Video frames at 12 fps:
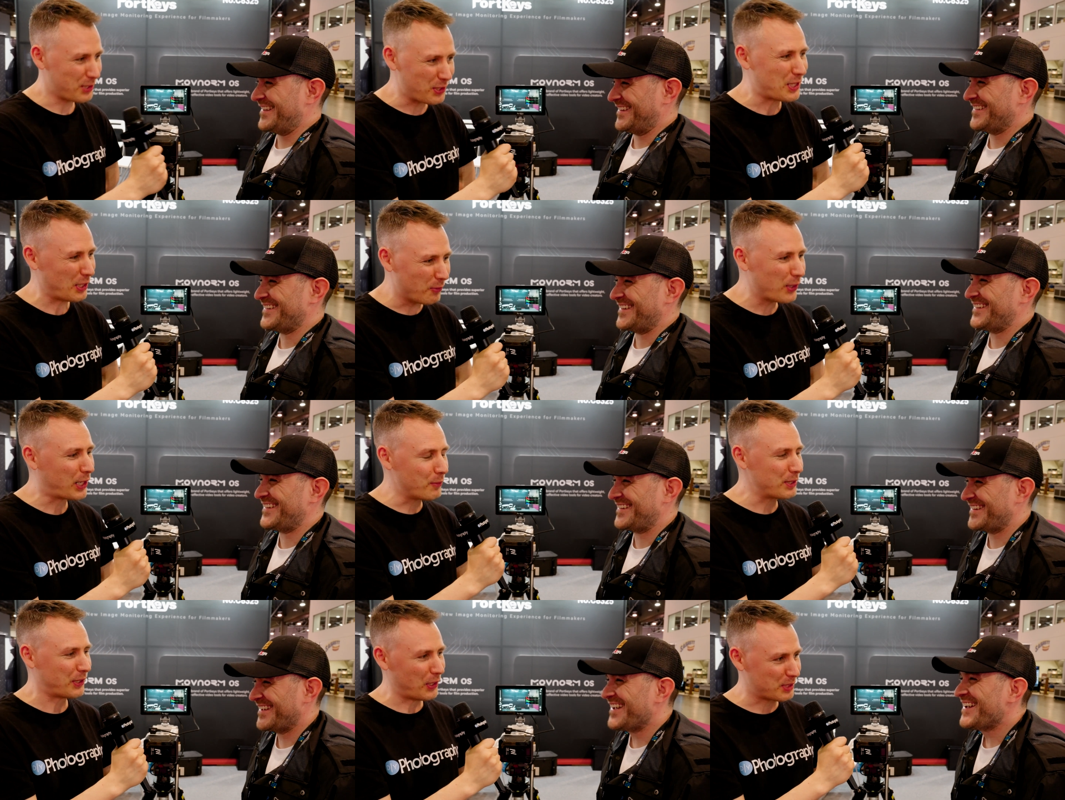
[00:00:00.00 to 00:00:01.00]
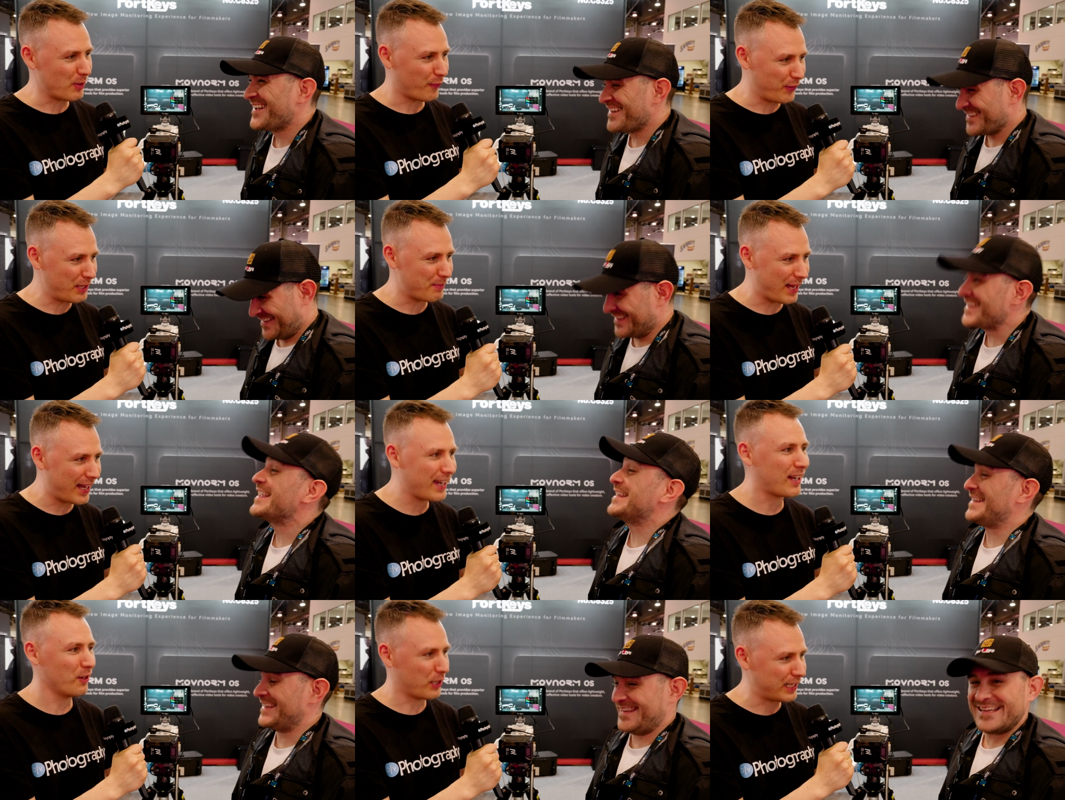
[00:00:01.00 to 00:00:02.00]
Speaker 1: but you're still working with the customer feedback,
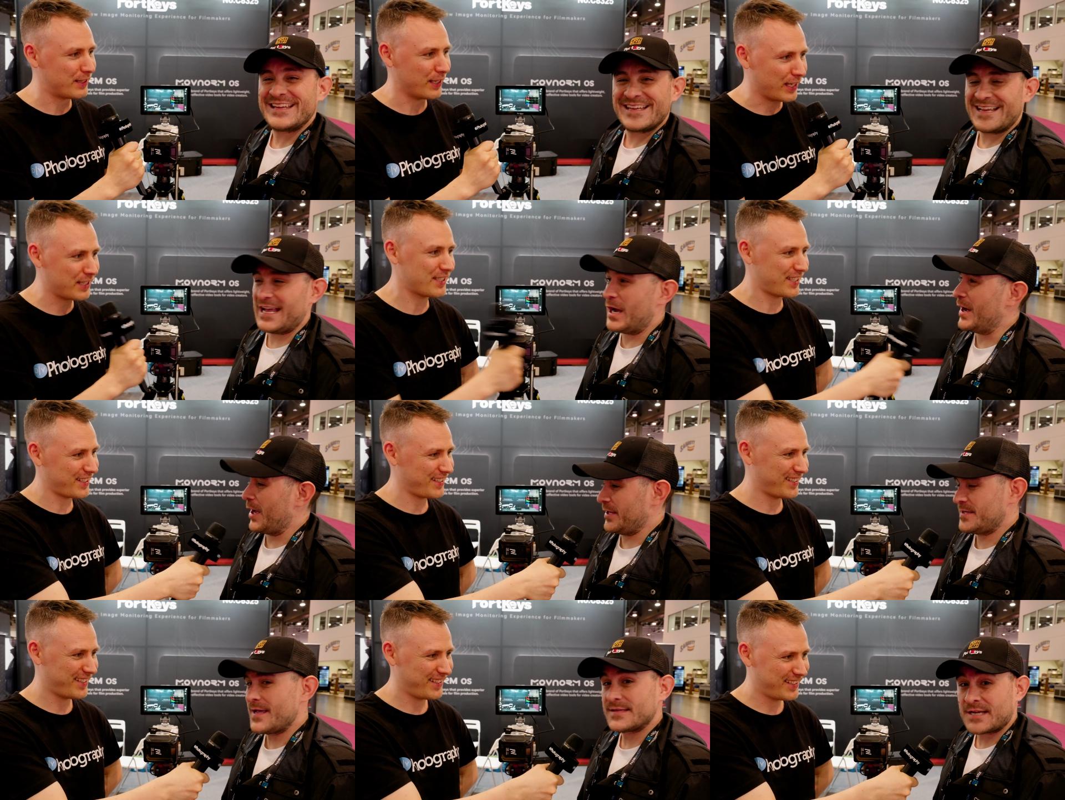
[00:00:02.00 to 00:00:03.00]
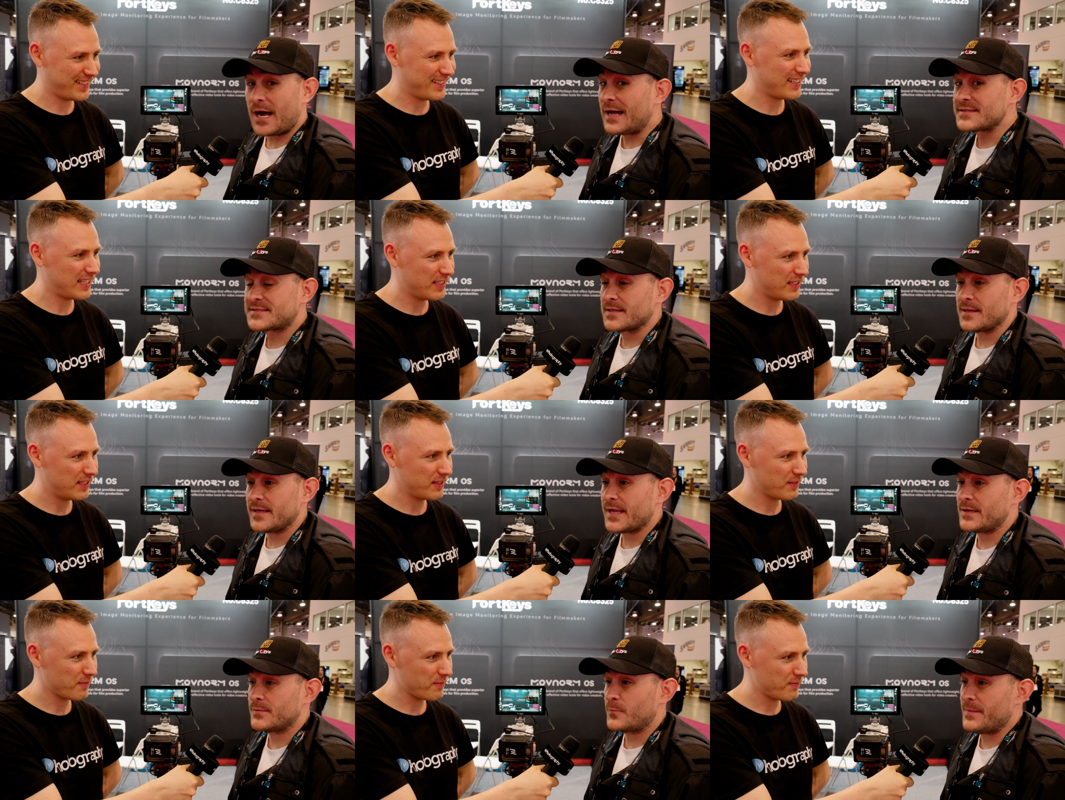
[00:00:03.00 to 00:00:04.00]
looking at things?
Speaker 2: Yes, constantly.
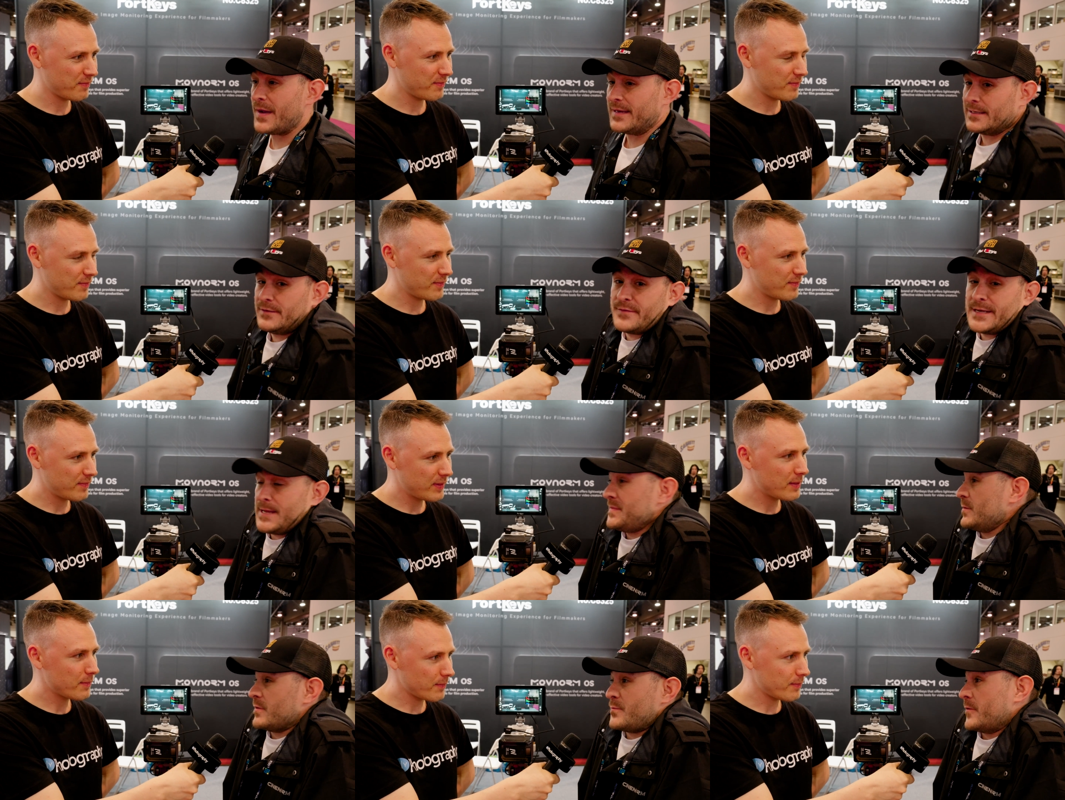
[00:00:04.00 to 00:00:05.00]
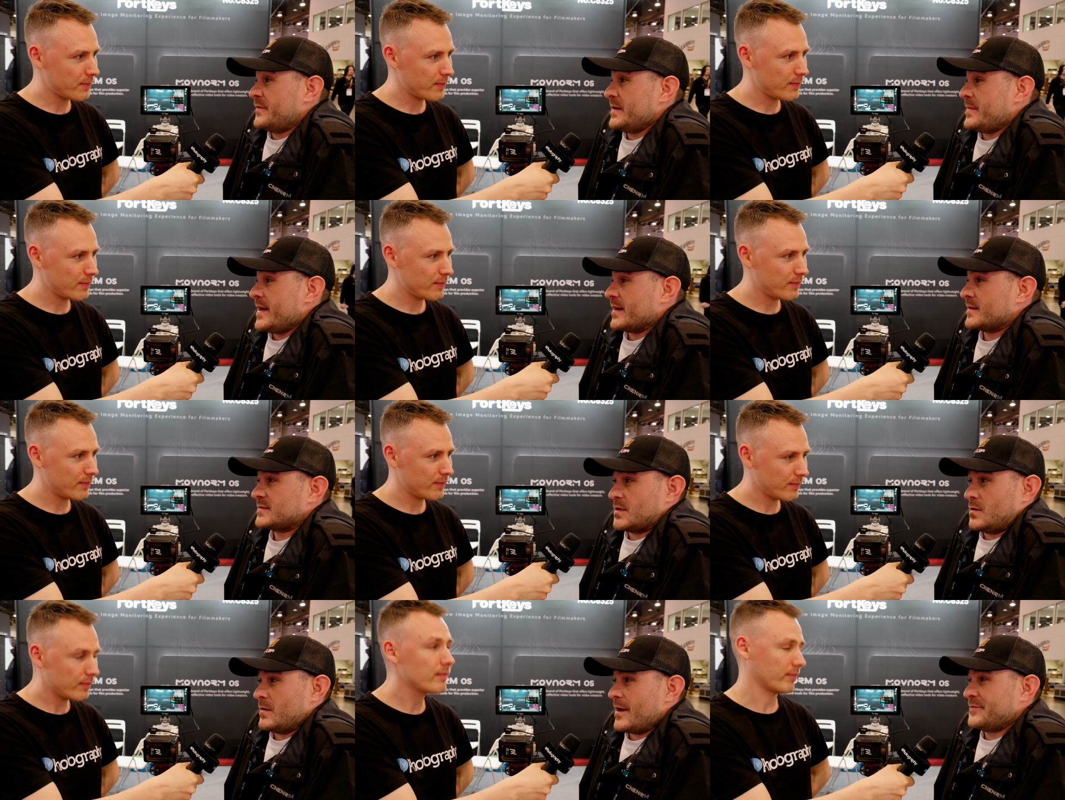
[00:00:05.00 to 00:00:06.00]
And we might leave NAB with more feedback.
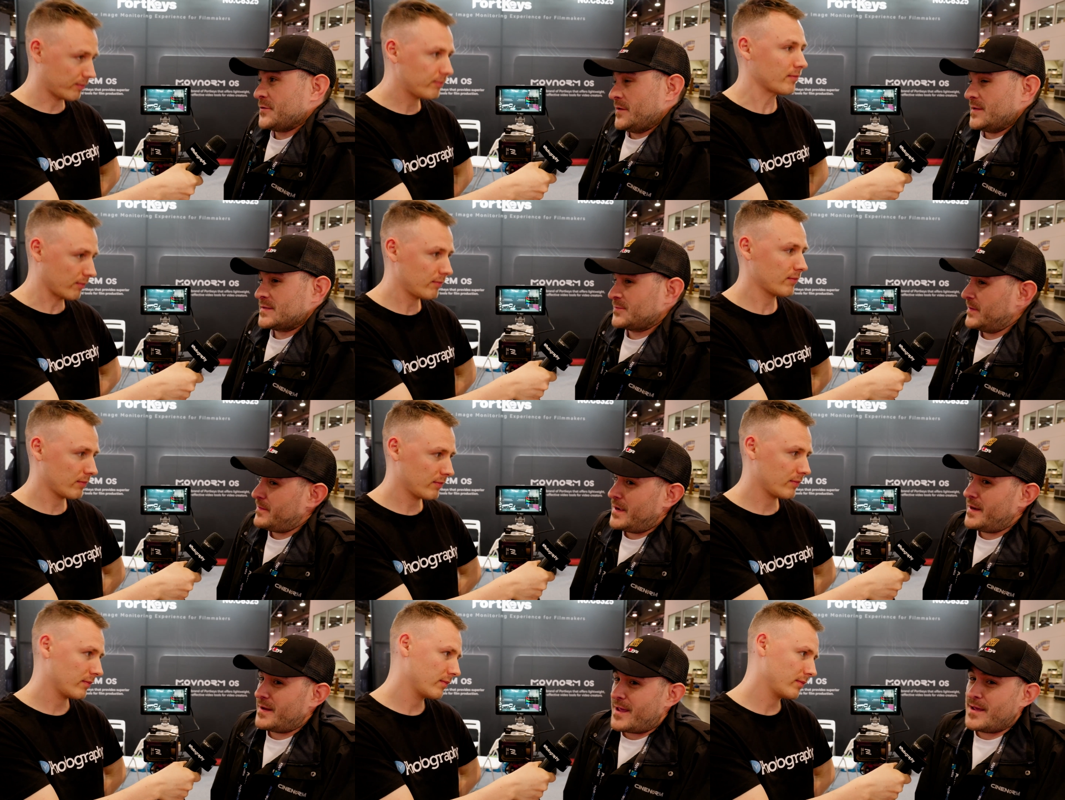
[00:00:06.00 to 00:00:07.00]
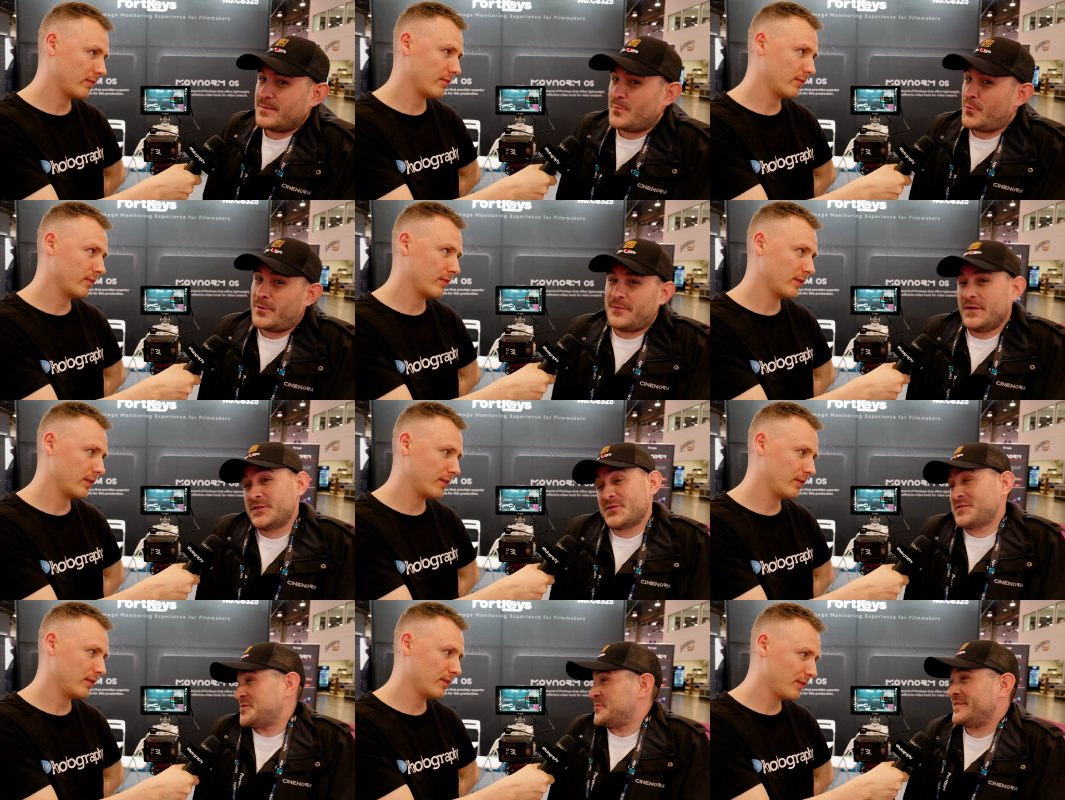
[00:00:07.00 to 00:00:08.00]
So after this, we might add more
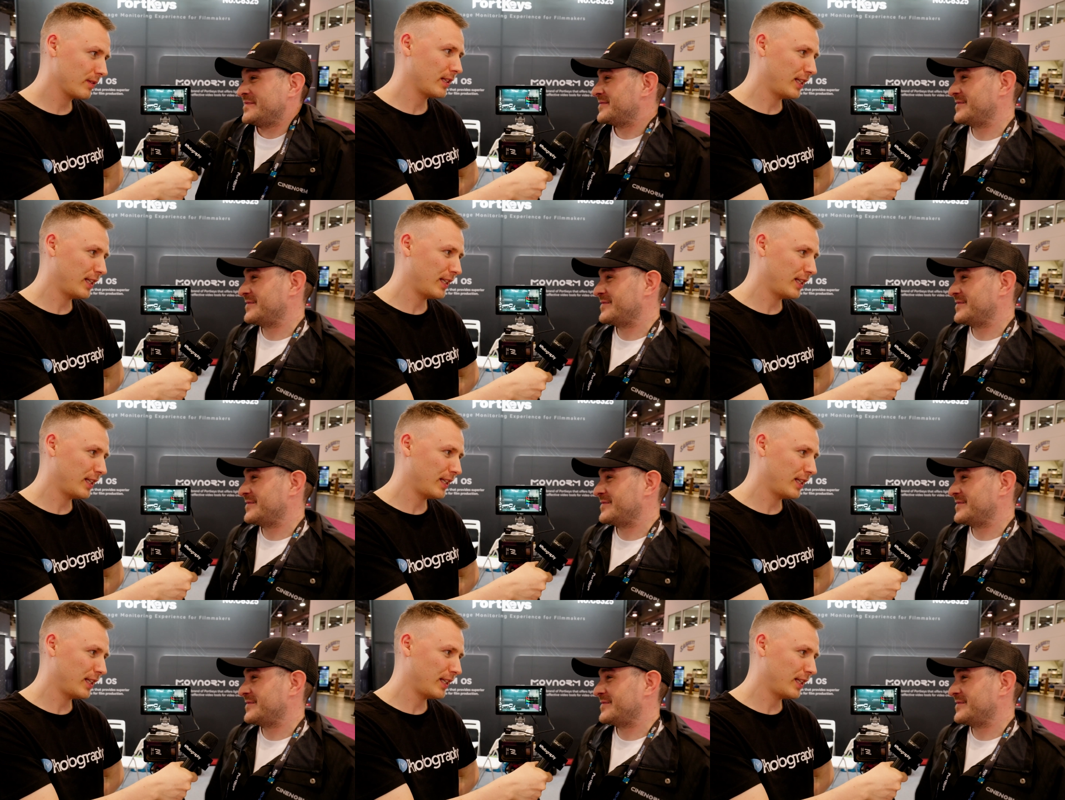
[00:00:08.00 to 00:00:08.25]
features to it.